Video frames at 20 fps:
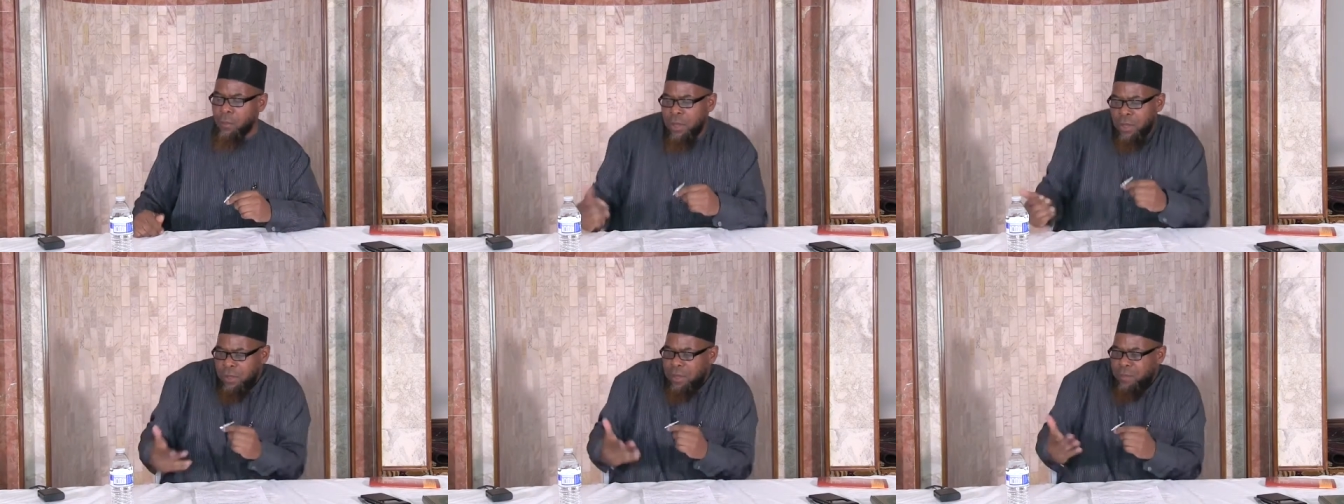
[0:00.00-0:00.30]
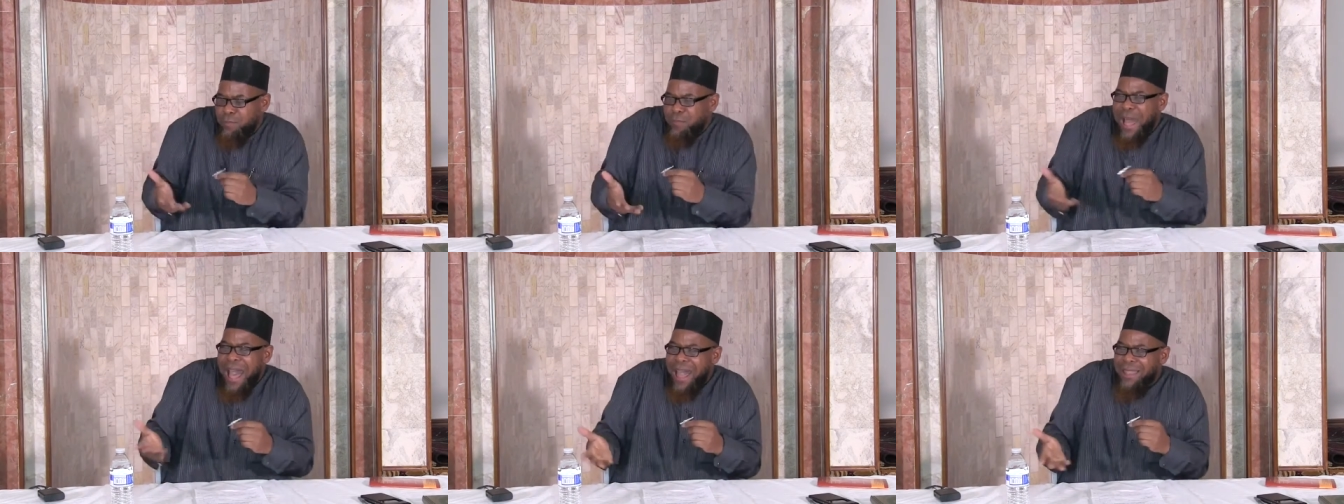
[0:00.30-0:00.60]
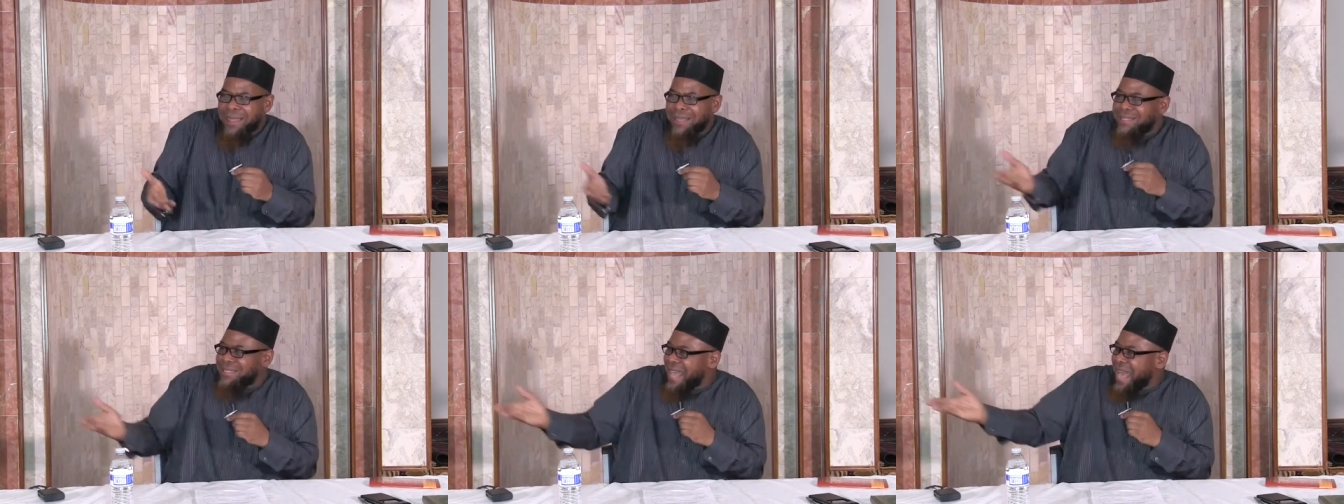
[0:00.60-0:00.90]
we'll
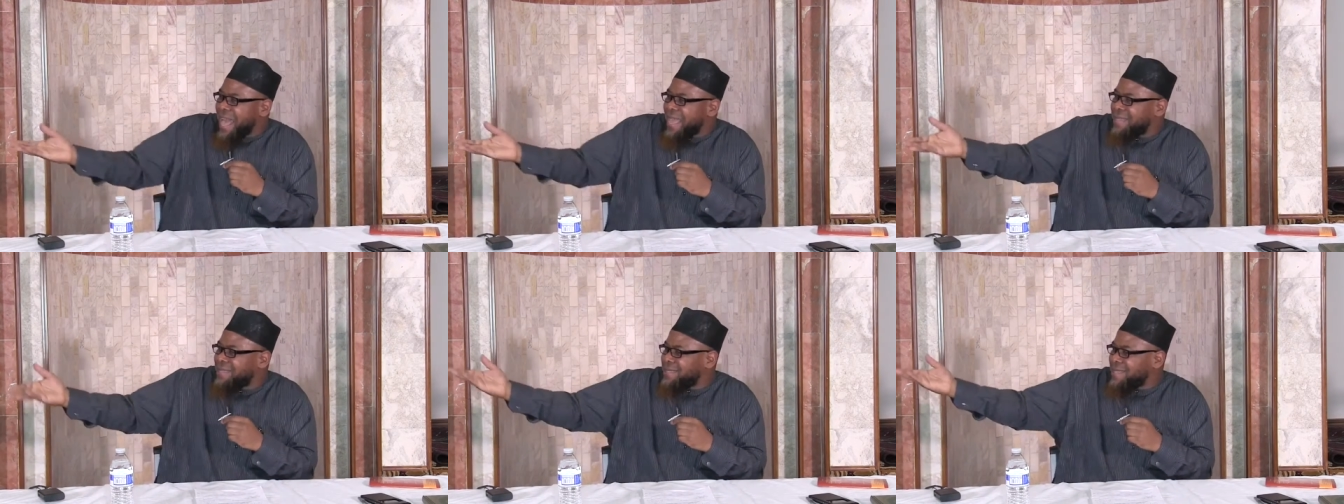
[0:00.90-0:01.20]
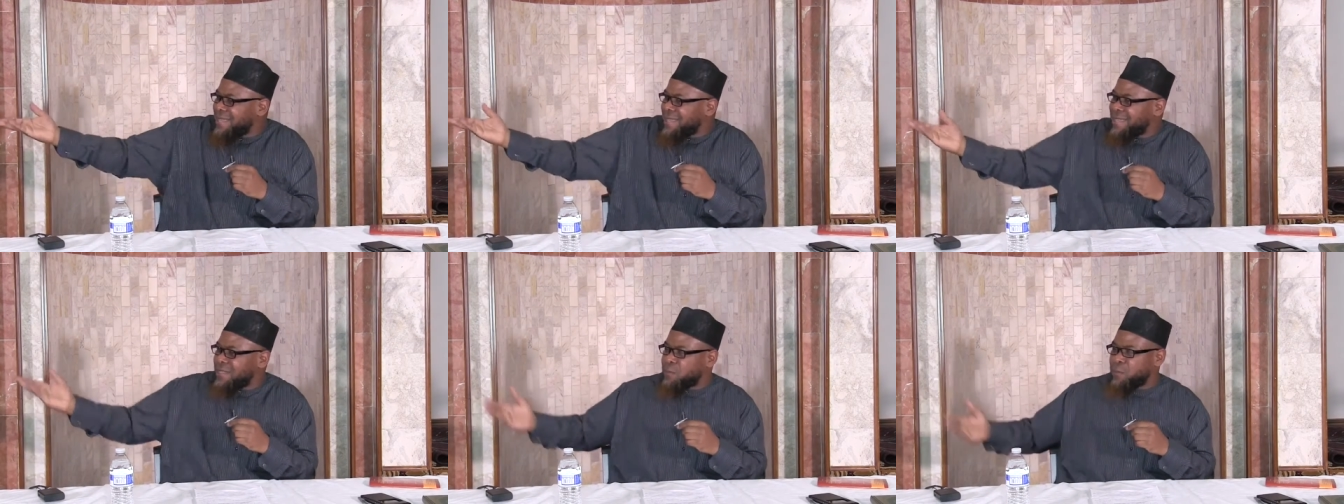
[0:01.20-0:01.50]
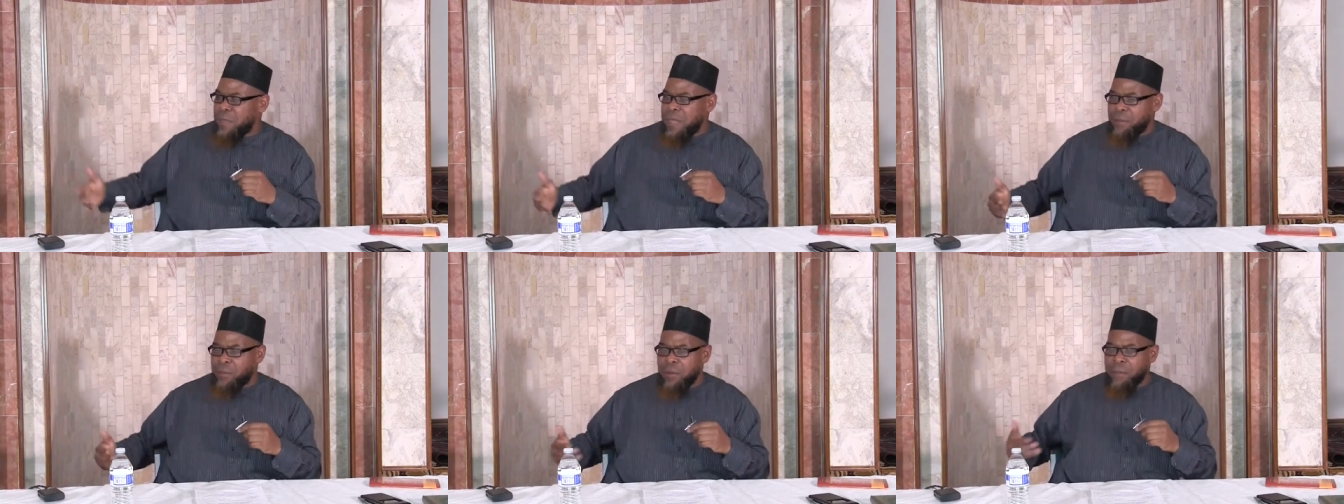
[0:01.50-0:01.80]
apologize to
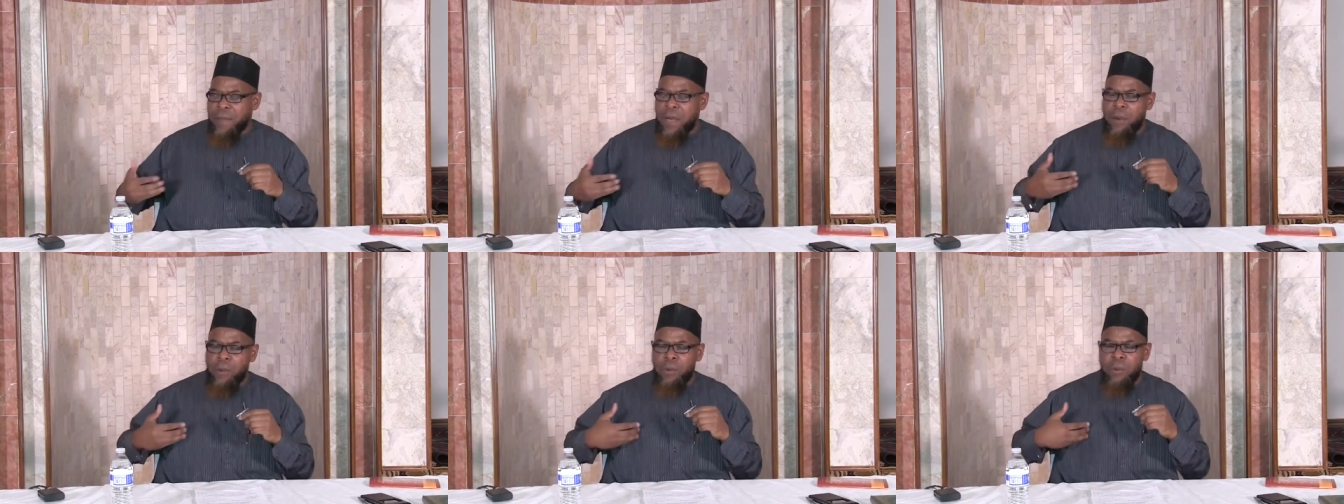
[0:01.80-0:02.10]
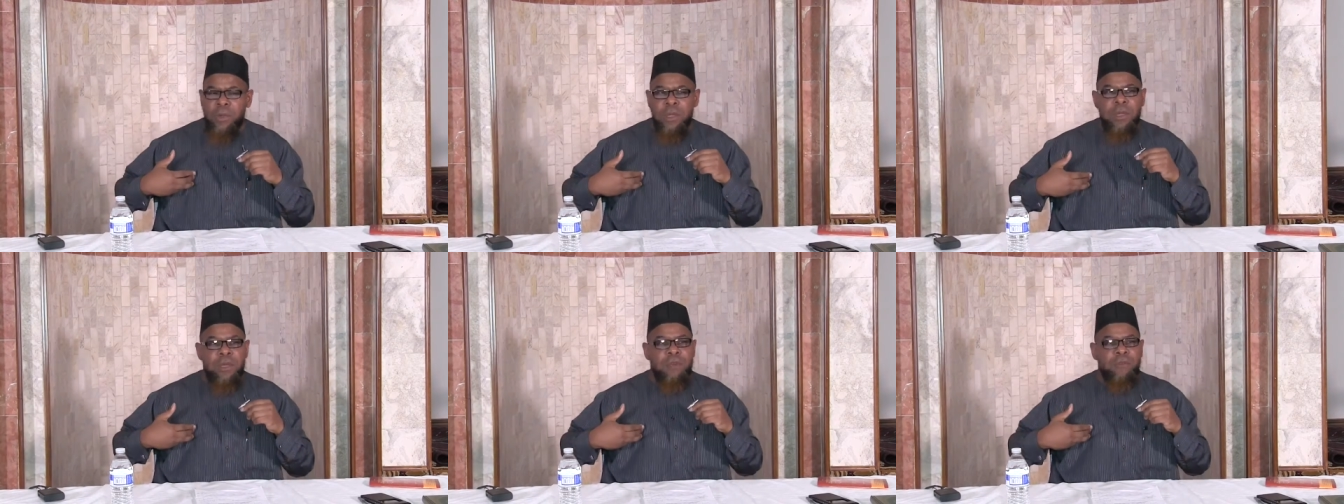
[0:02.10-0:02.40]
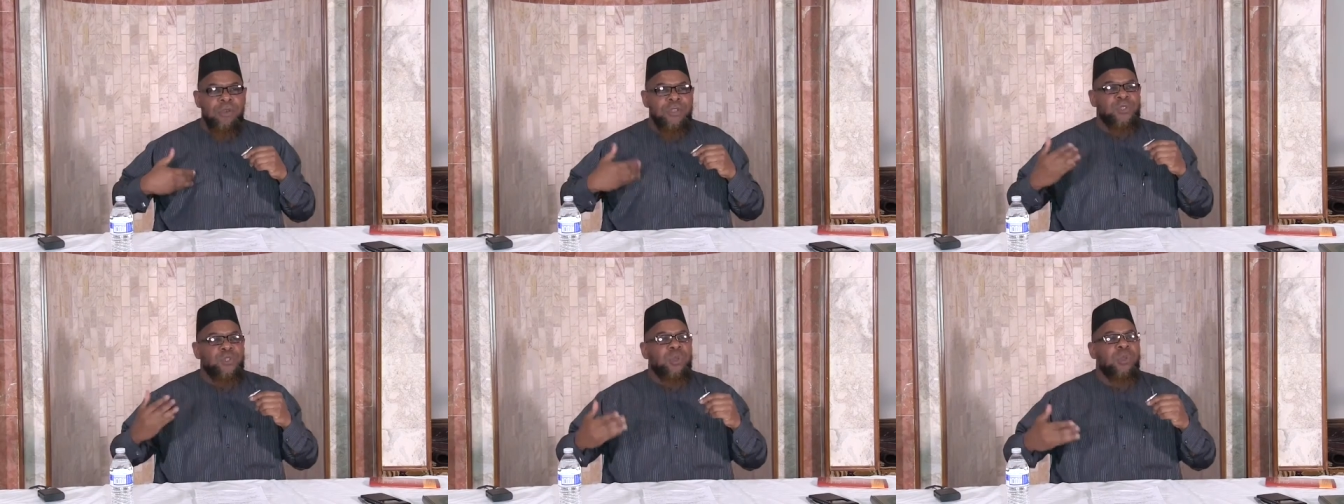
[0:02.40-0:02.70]
these people
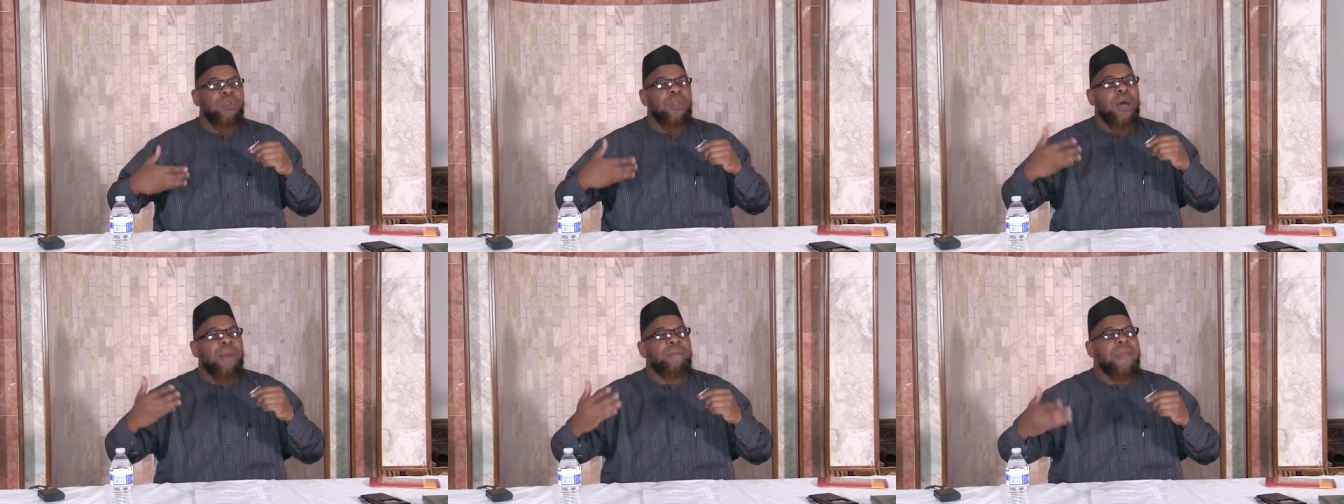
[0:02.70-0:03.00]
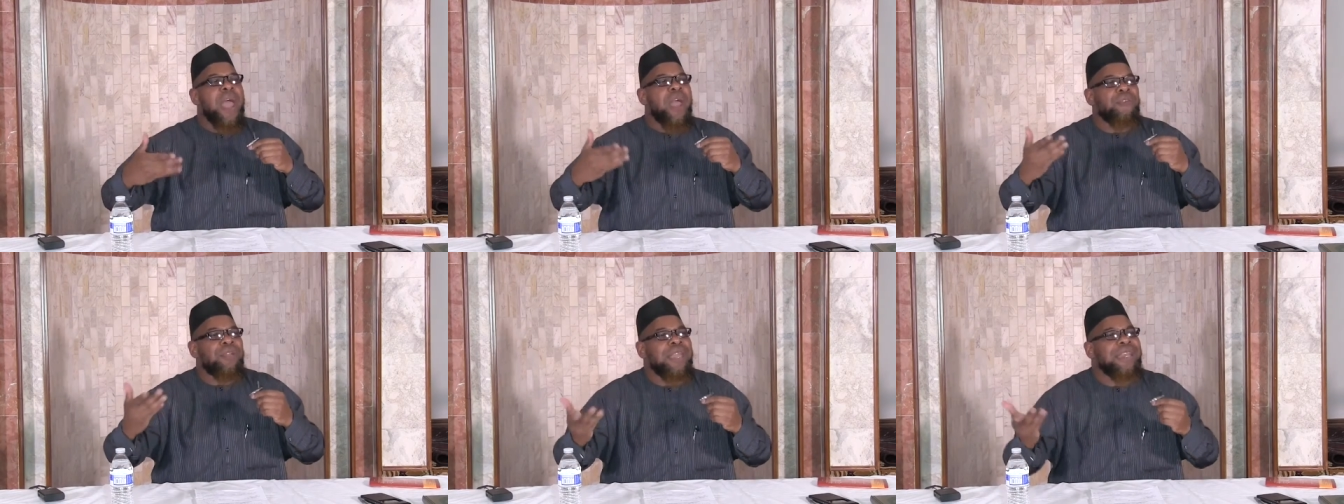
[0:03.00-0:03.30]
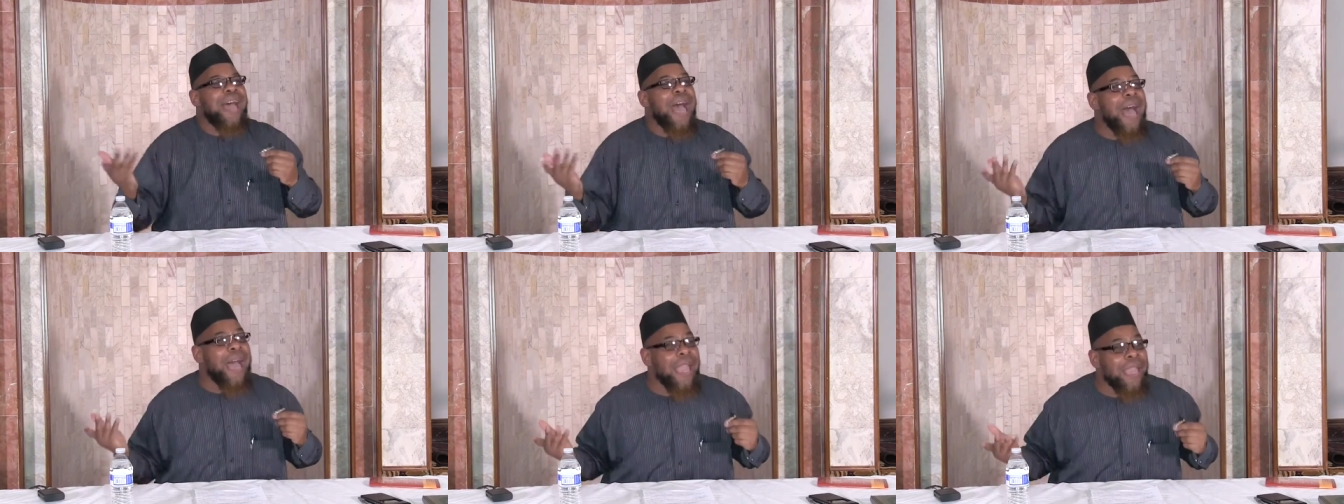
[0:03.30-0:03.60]
about Rasulullah
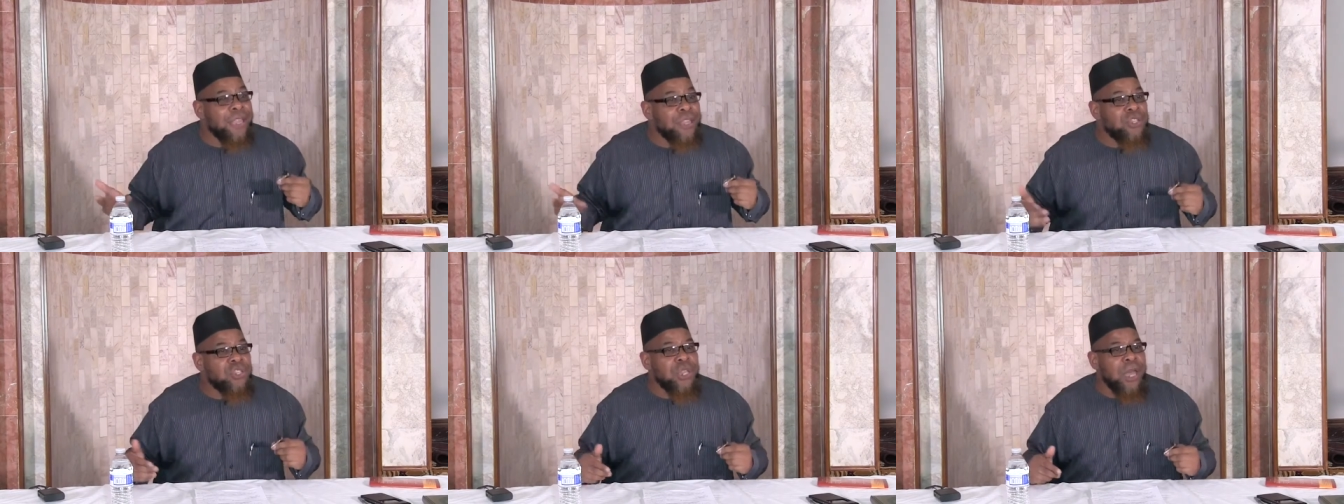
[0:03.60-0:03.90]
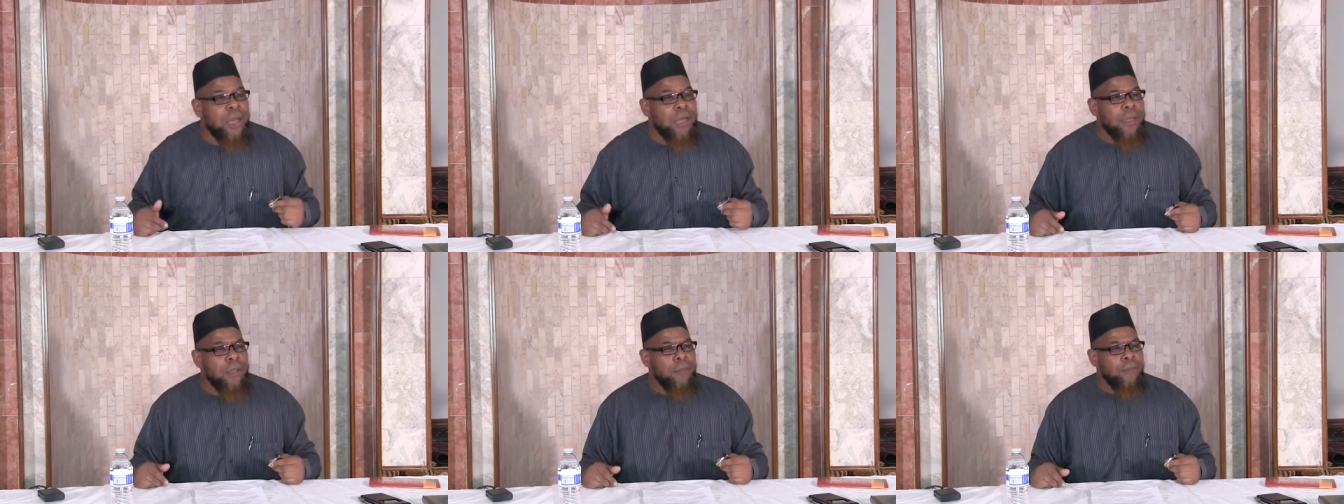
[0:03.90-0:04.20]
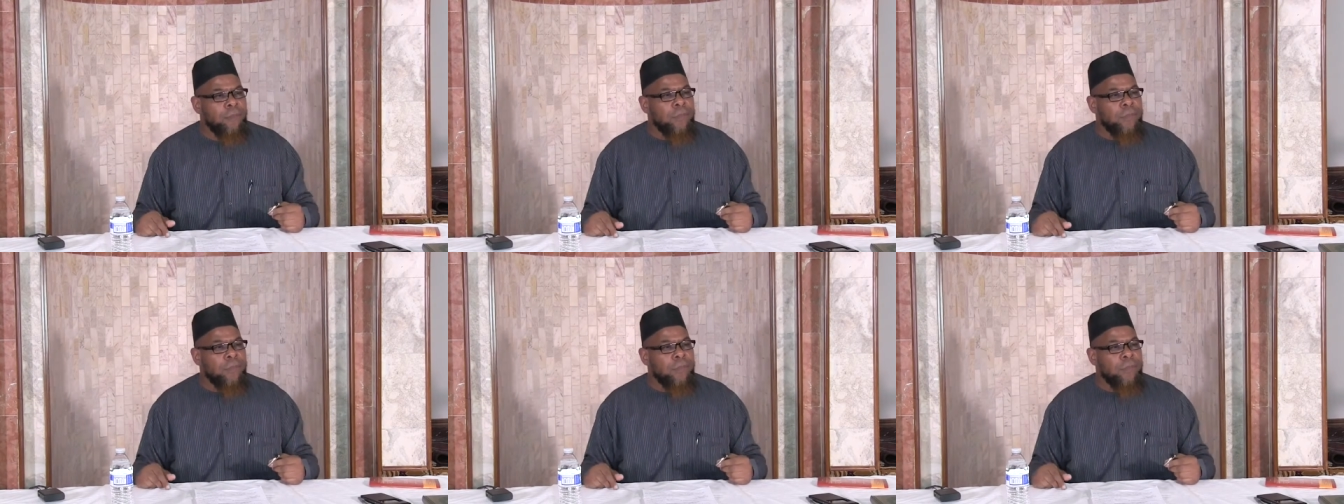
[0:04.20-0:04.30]
marrying Aisha.